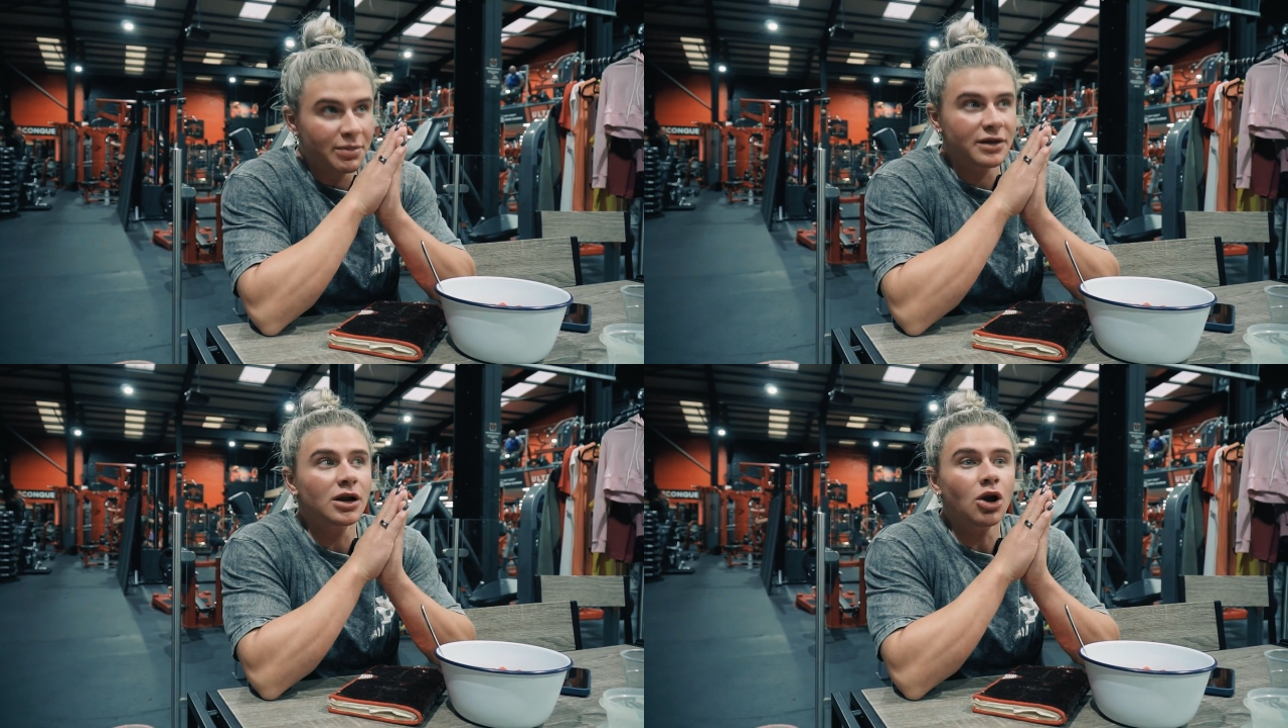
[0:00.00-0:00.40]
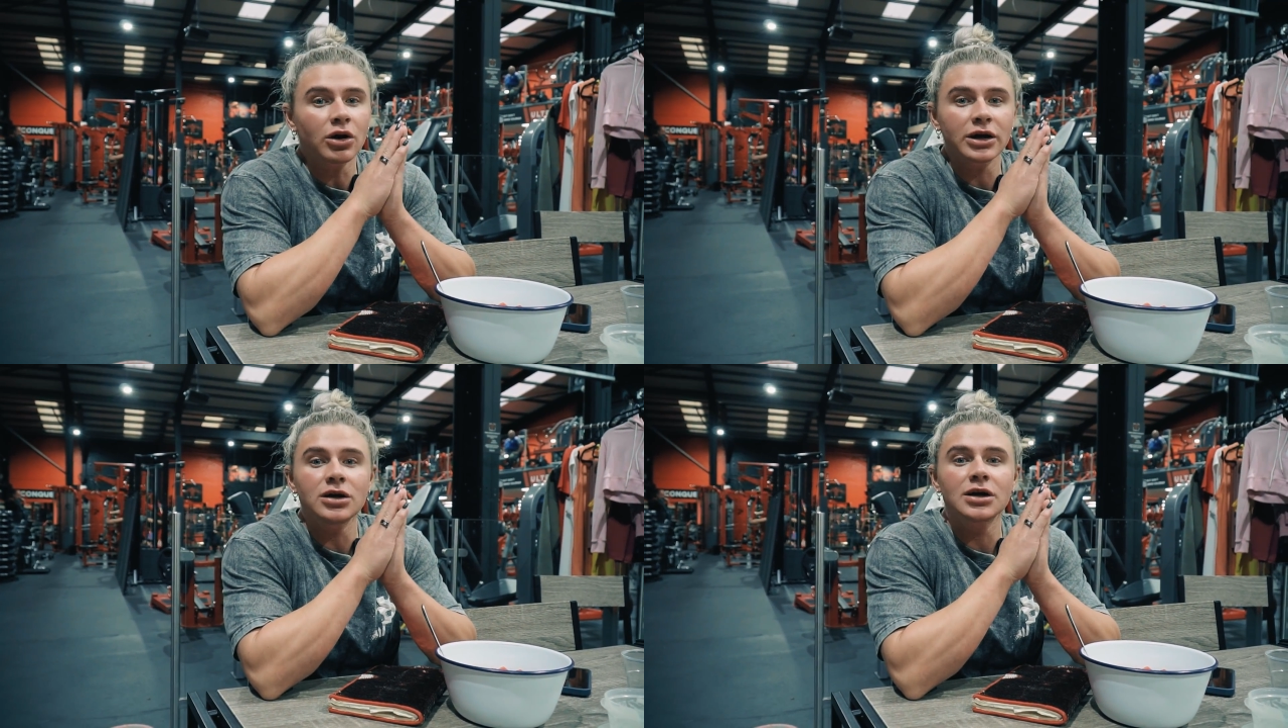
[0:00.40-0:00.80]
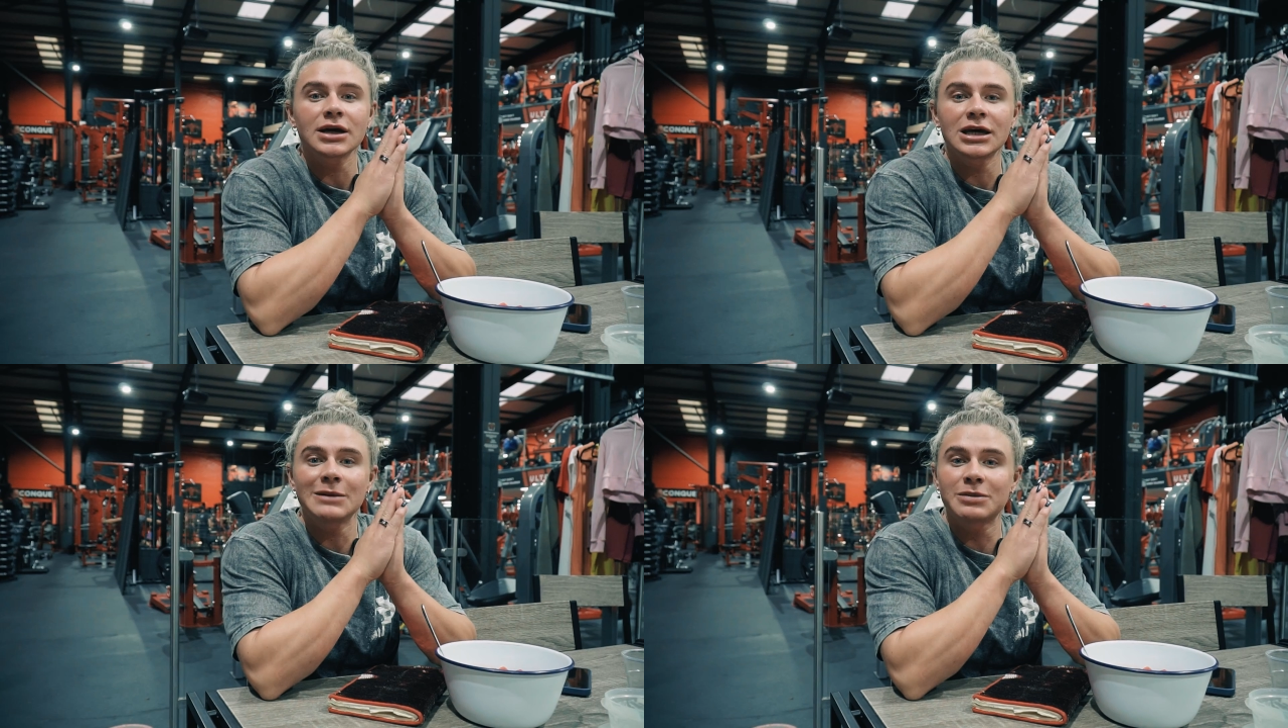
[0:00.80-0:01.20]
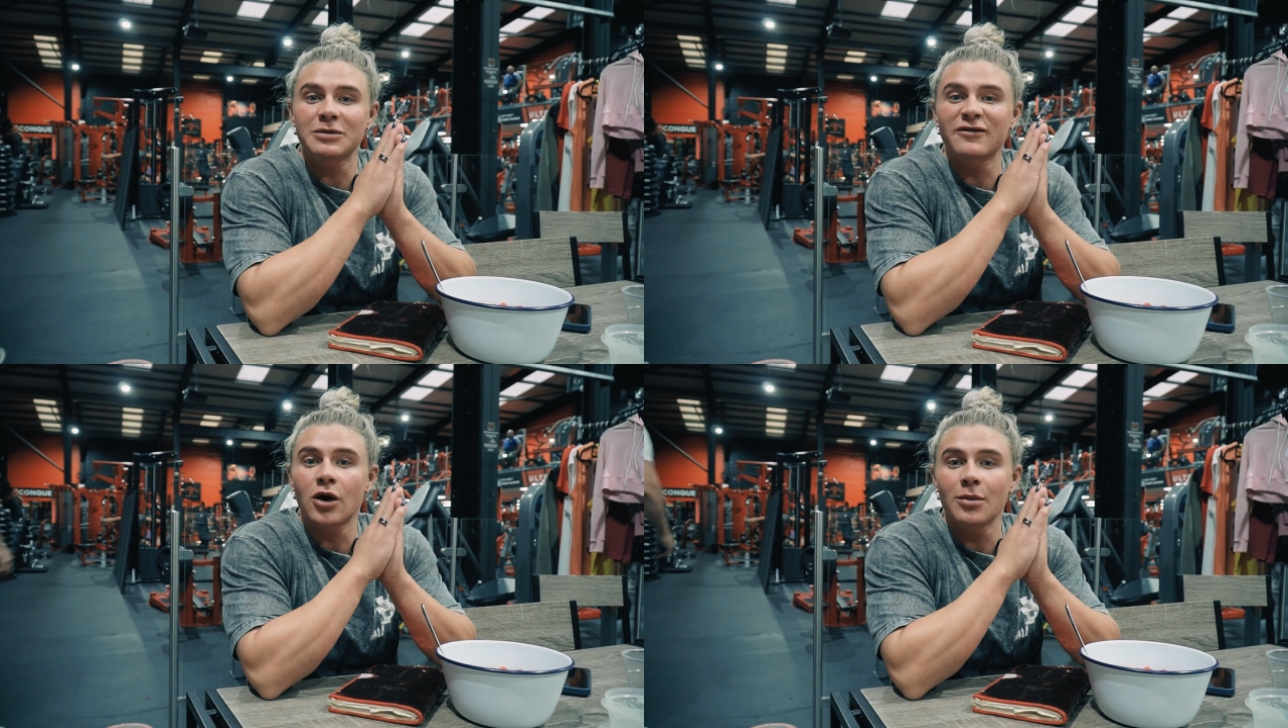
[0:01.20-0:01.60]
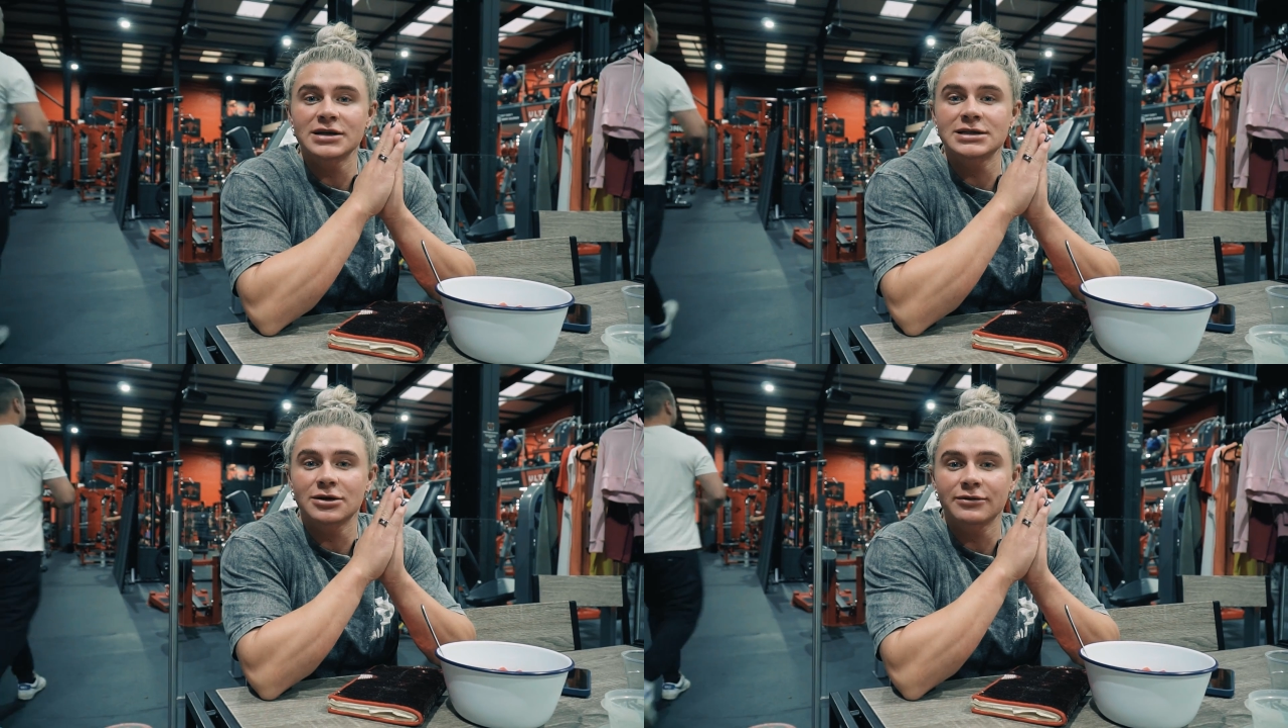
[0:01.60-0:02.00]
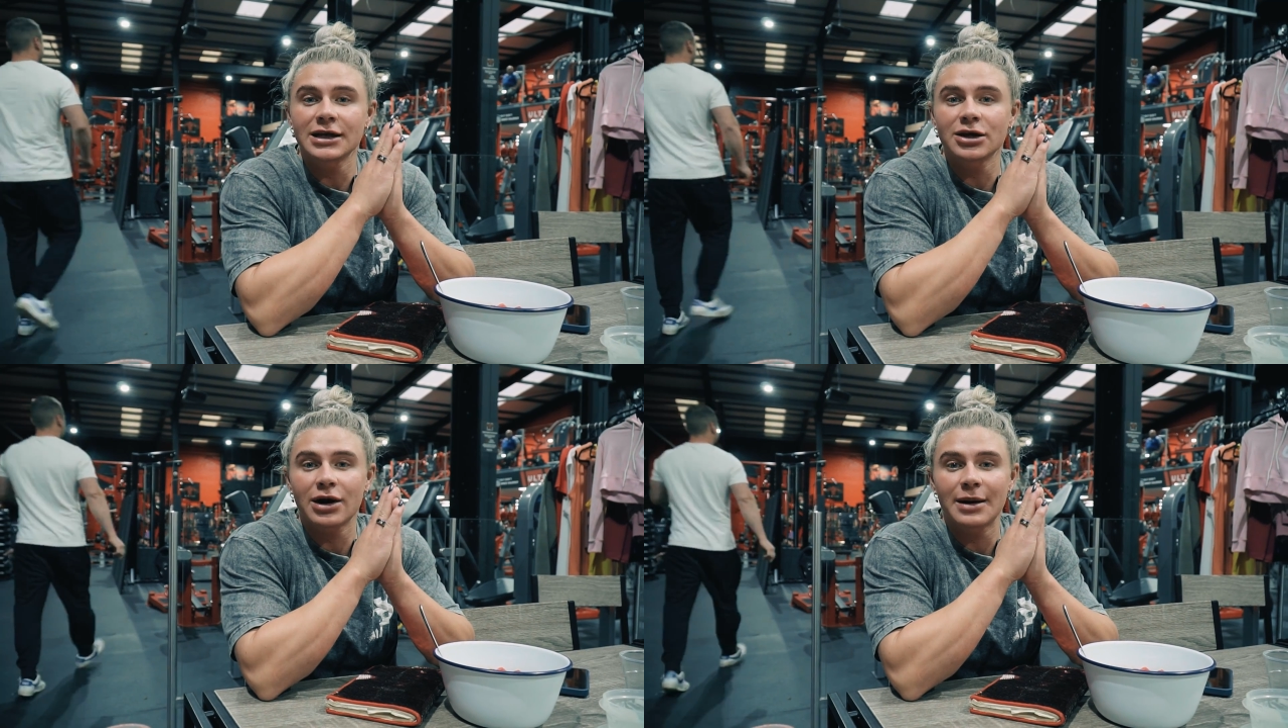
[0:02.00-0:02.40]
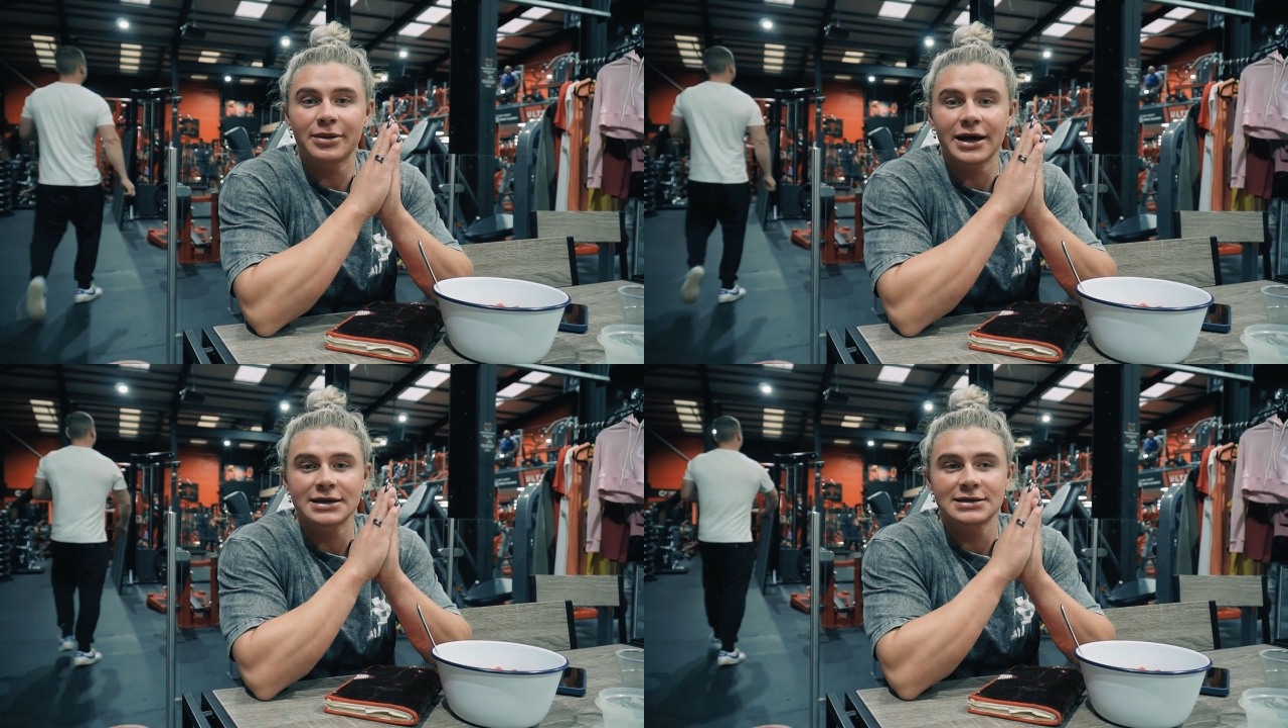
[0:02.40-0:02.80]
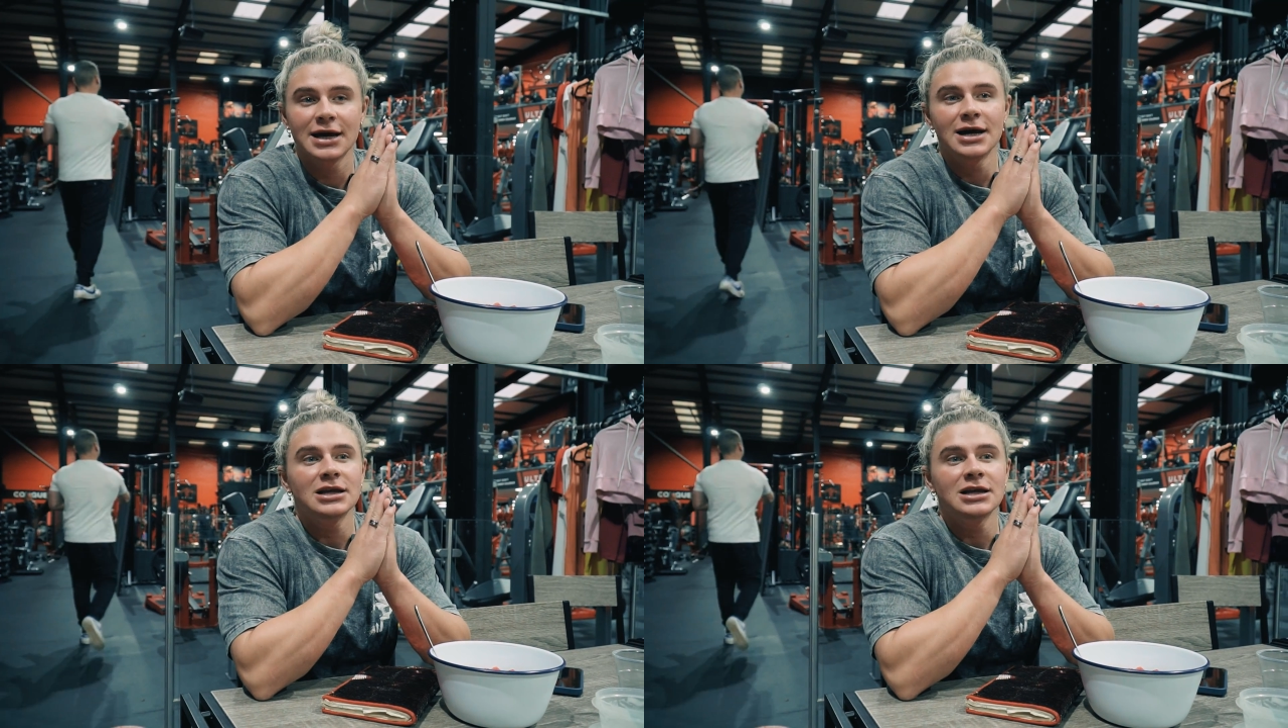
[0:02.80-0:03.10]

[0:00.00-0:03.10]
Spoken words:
But the longer you can keep your performance in a really great place,